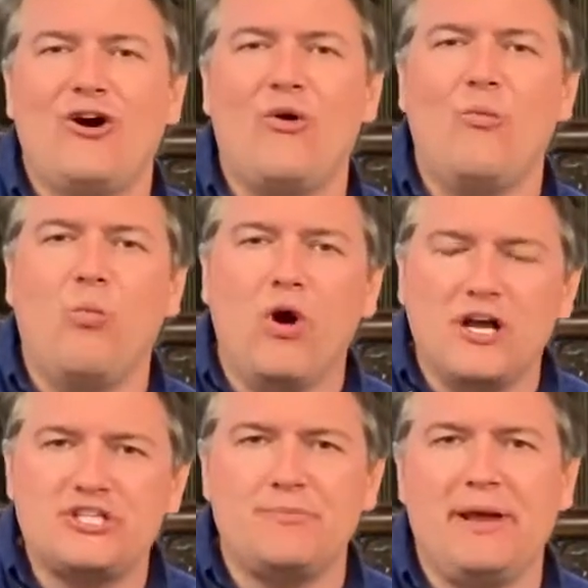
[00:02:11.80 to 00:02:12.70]
on
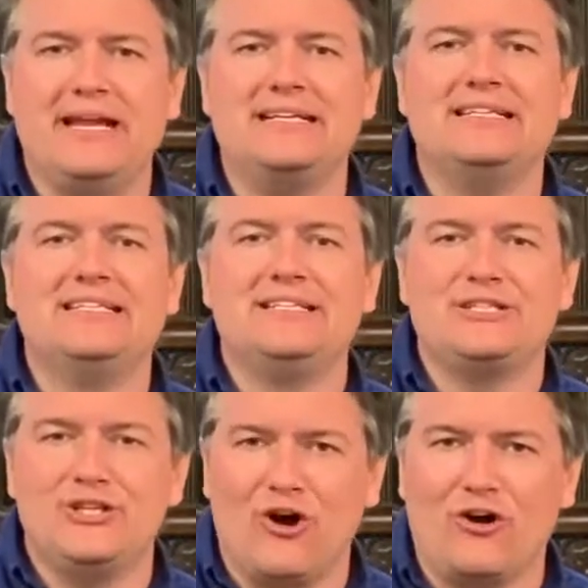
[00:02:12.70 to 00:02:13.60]
worshipping
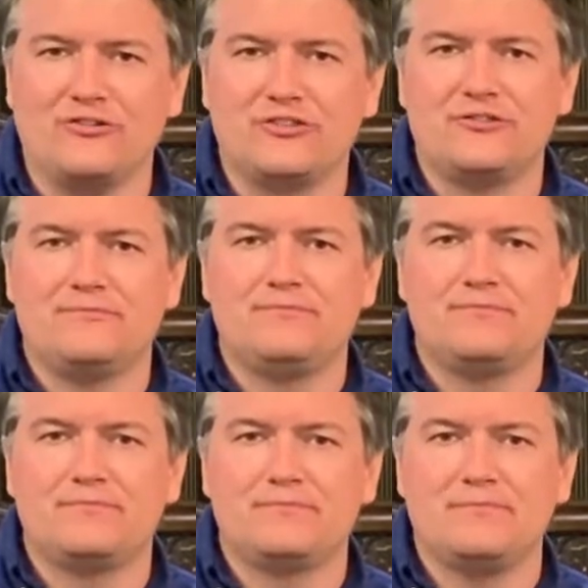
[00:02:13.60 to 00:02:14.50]
God.
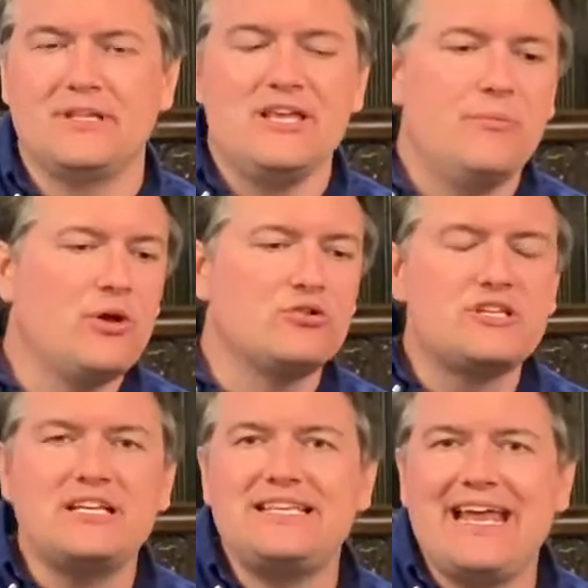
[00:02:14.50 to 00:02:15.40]
We
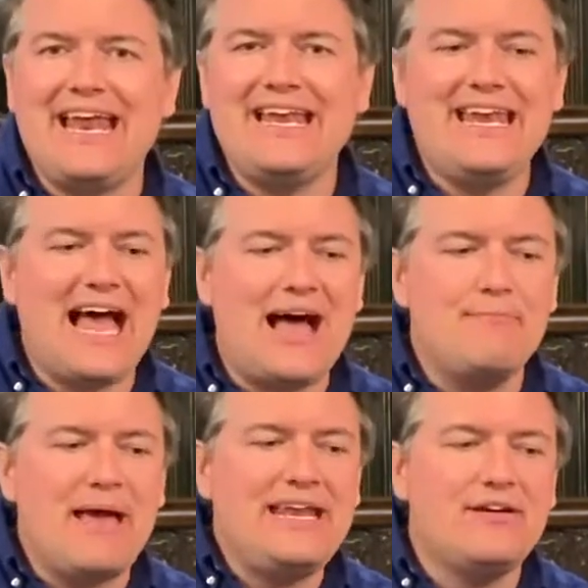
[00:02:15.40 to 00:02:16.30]
also see it in uh,
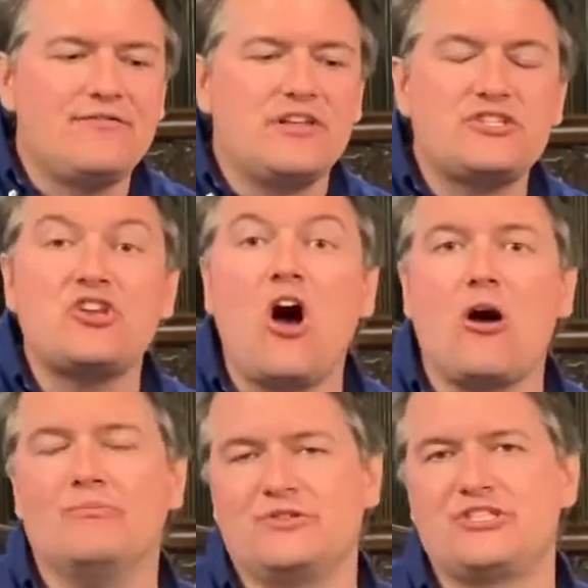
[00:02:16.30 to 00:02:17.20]
many of the
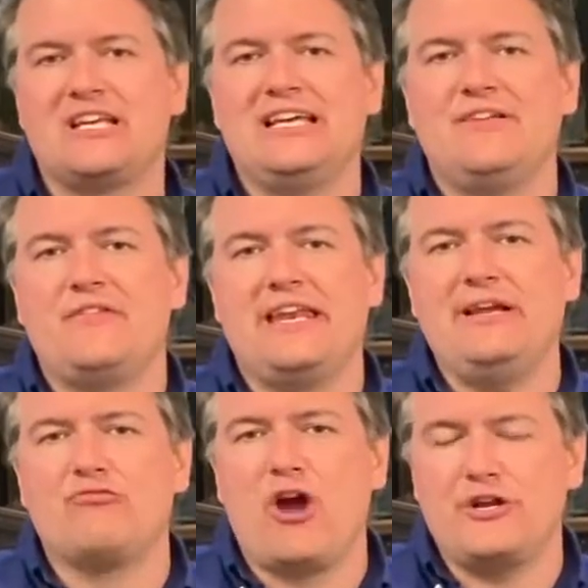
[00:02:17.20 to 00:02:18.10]
Psalms that he
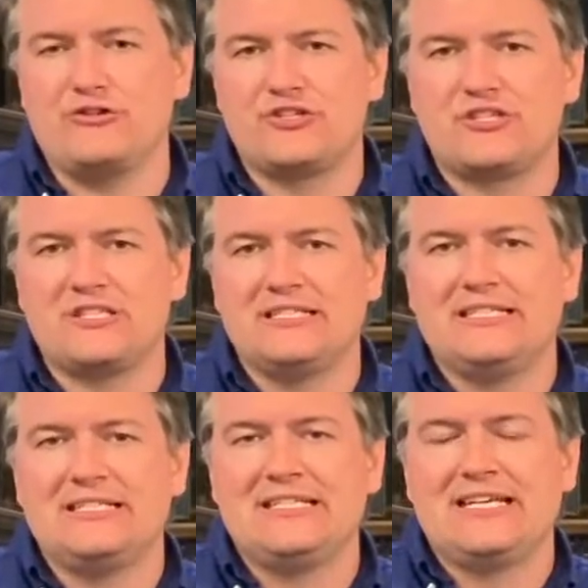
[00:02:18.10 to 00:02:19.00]
wrote.
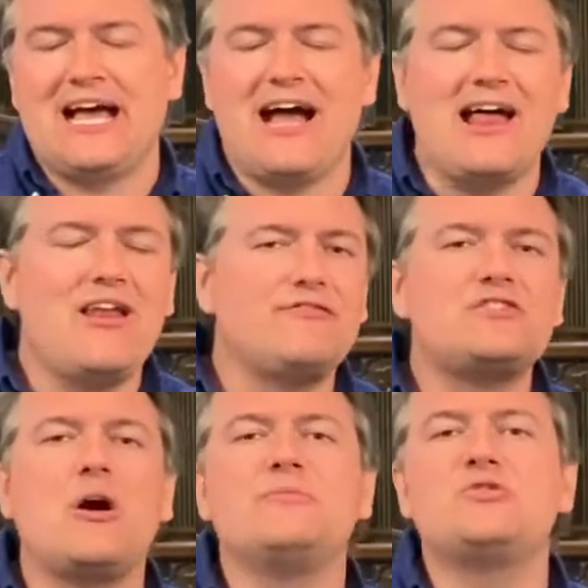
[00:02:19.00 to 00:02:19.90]
Uh, I love
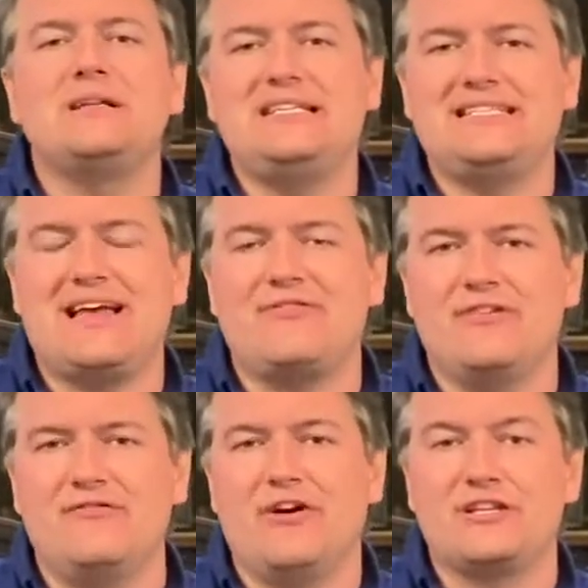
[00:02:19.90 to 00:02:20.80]
Psalm
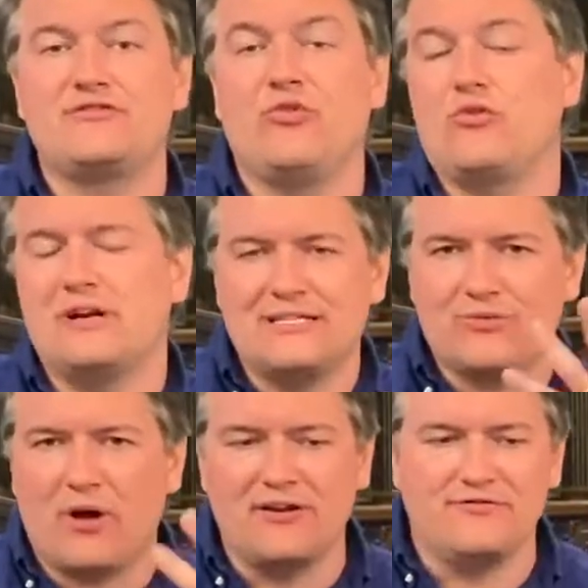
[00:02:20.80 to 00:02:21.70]
27, verse 4. It's
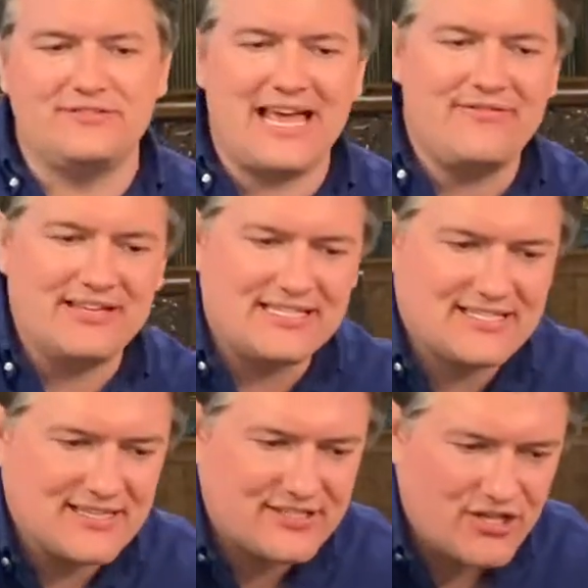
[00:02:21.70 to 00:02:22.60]
one of
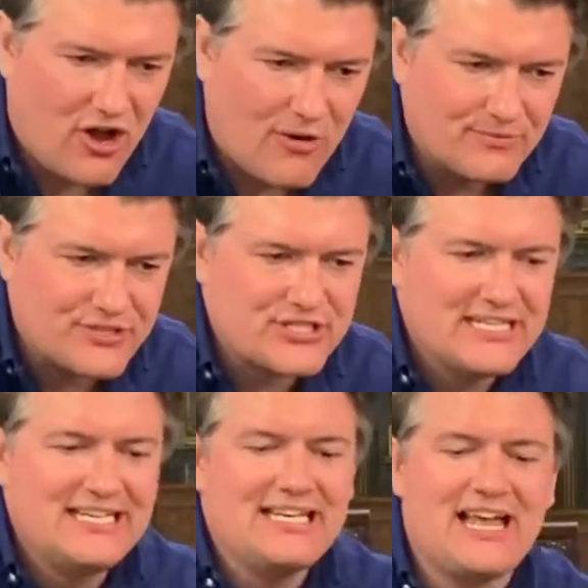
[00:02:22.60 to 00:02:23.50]
David's Psalms.
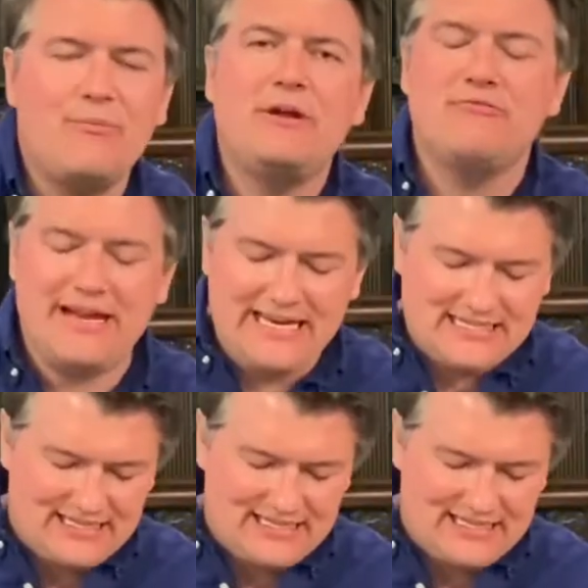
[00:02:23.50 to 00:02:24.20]
And we read